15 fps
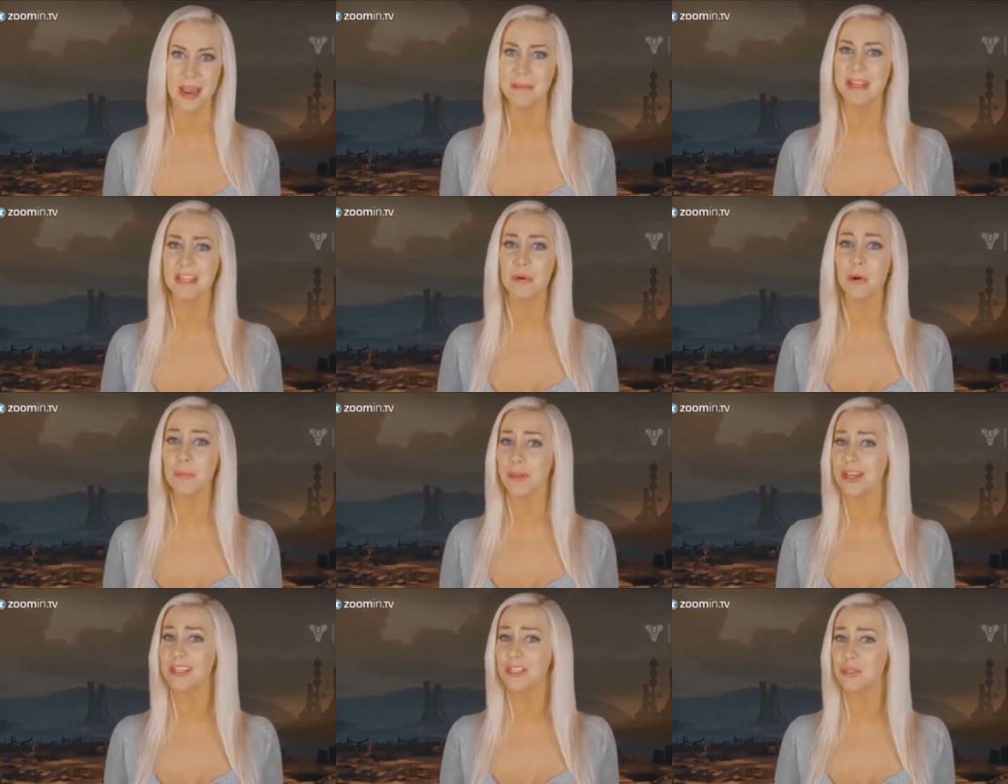I mean, there were
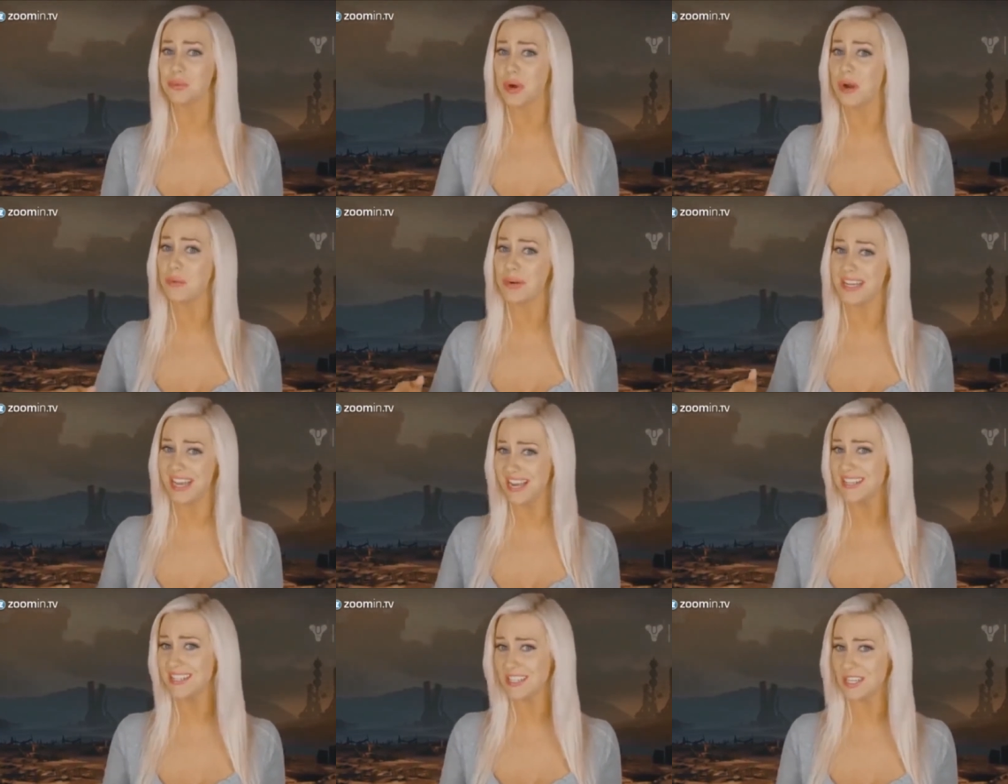places where I would
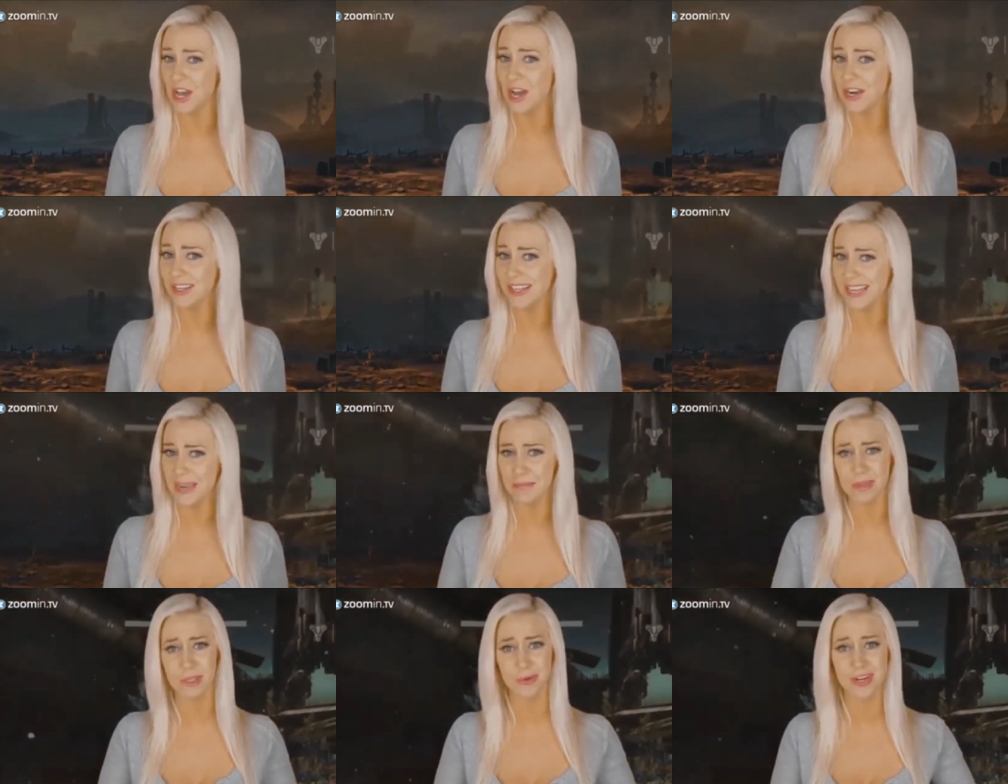get stuck, like
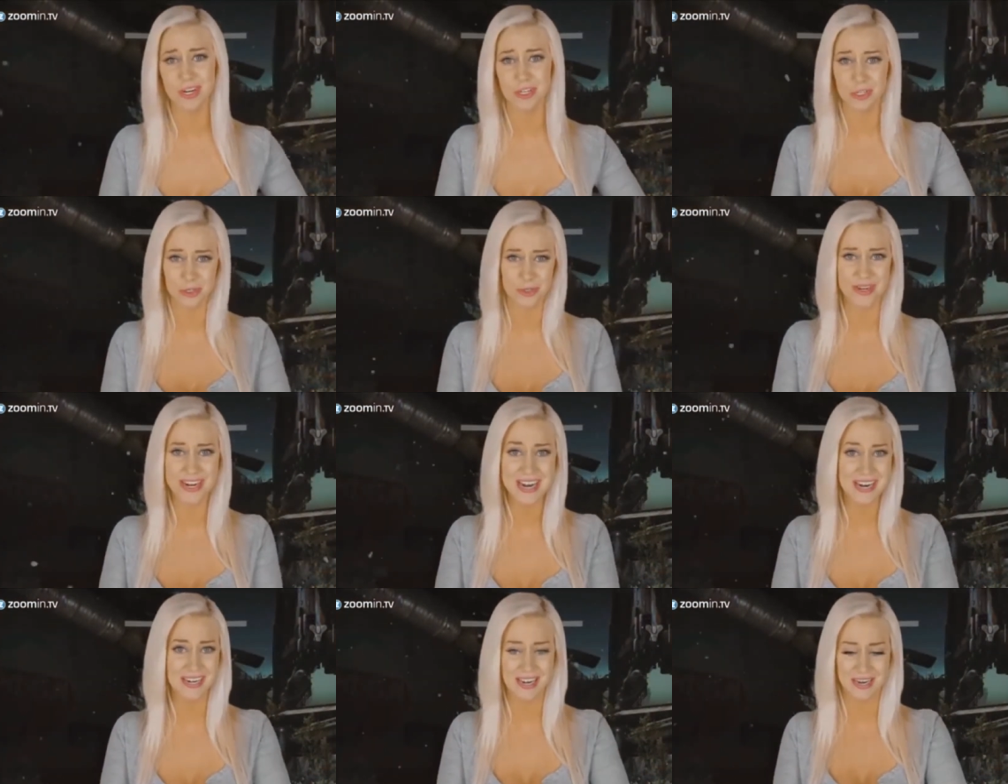in between a
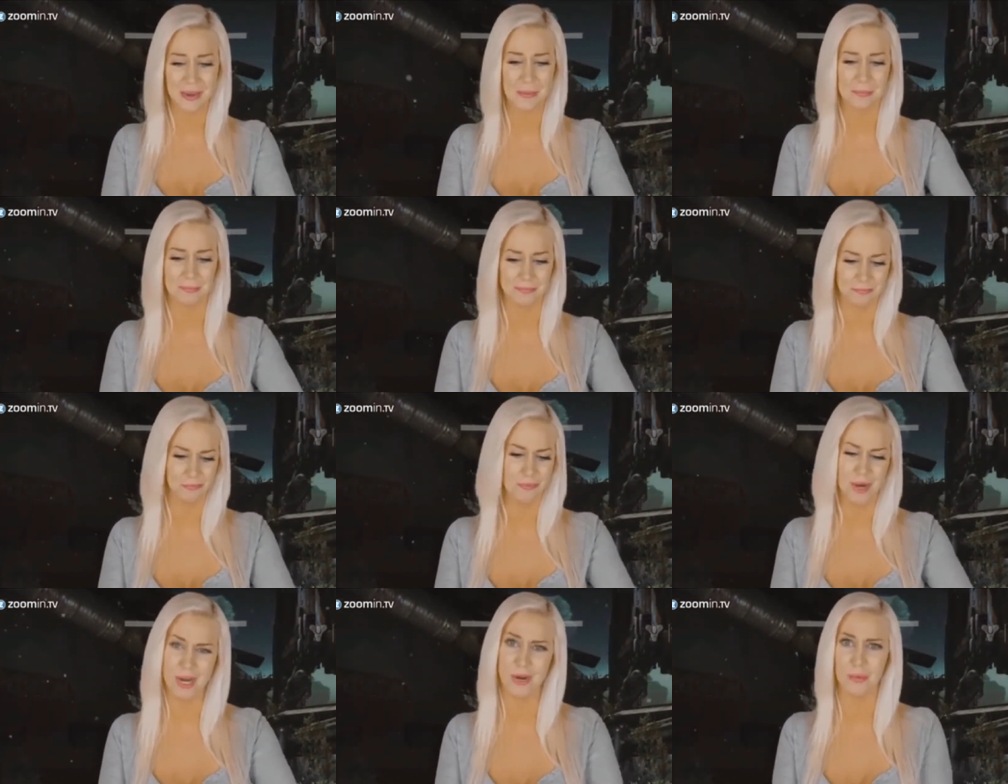tree and like a
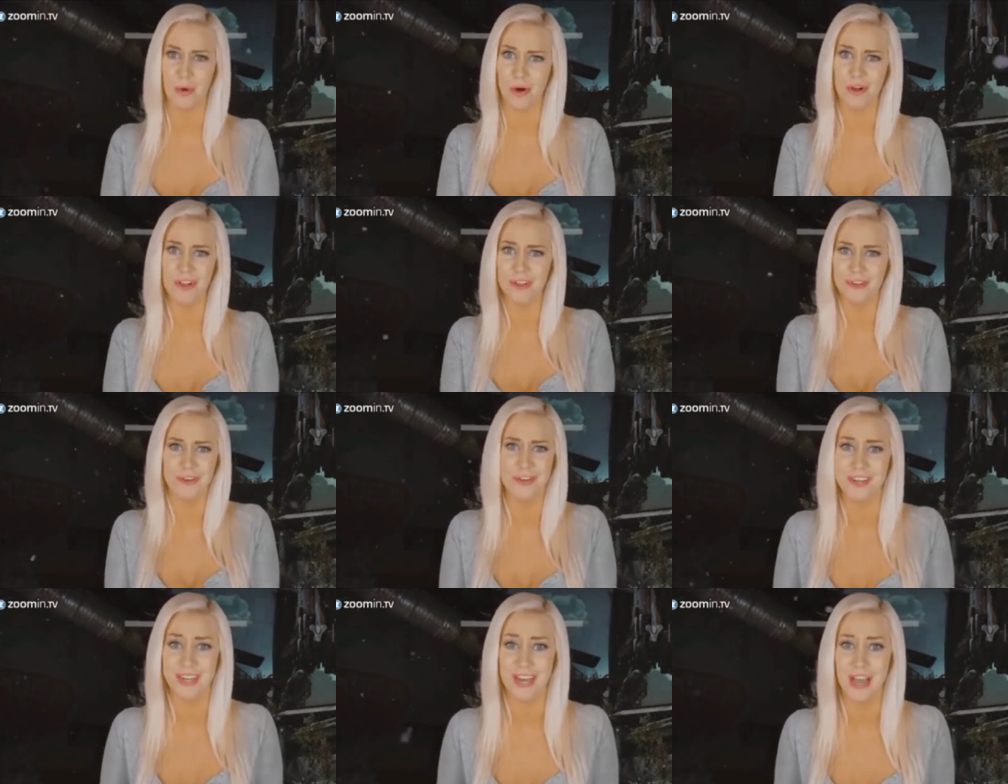brick wall, and you
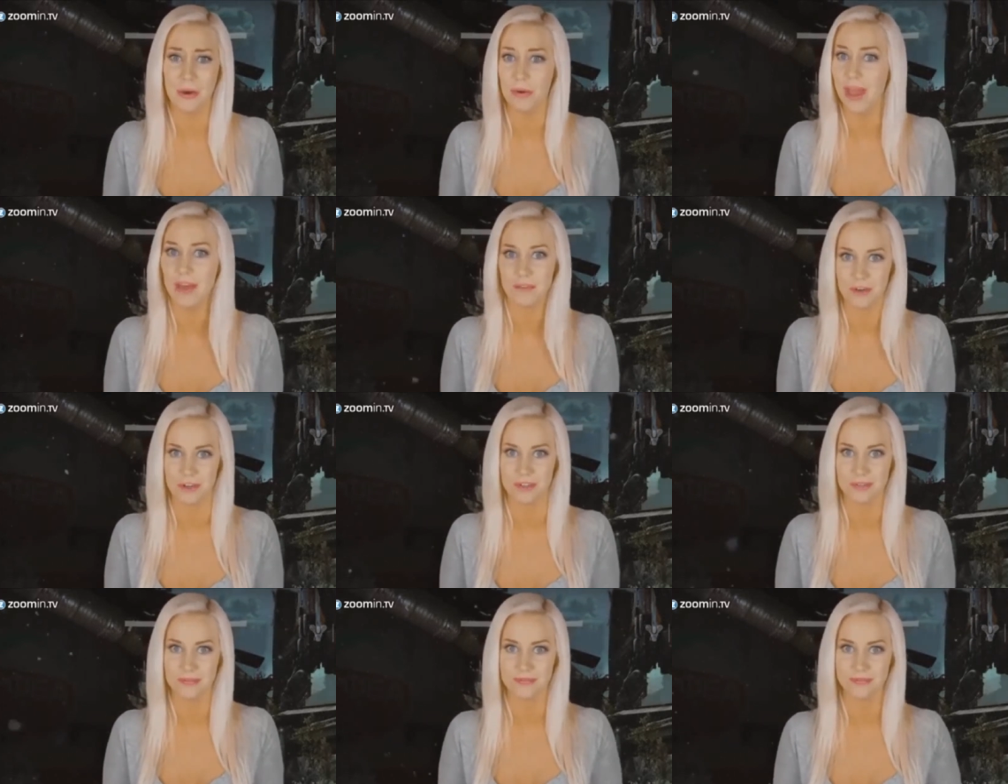couldn't get out,
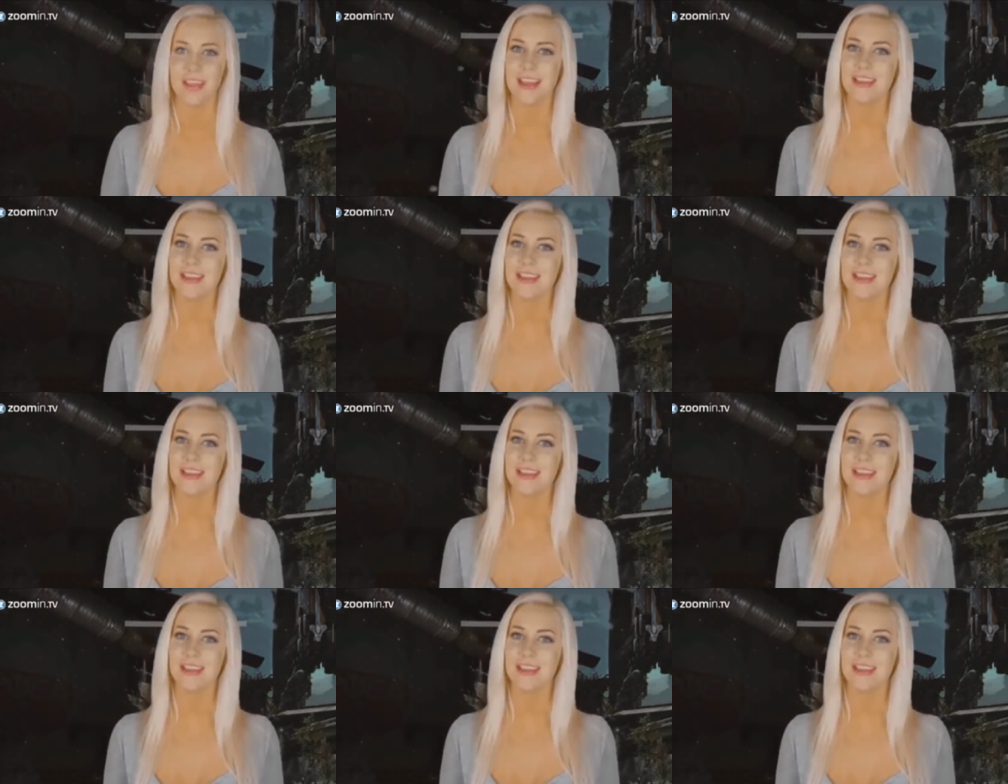ever.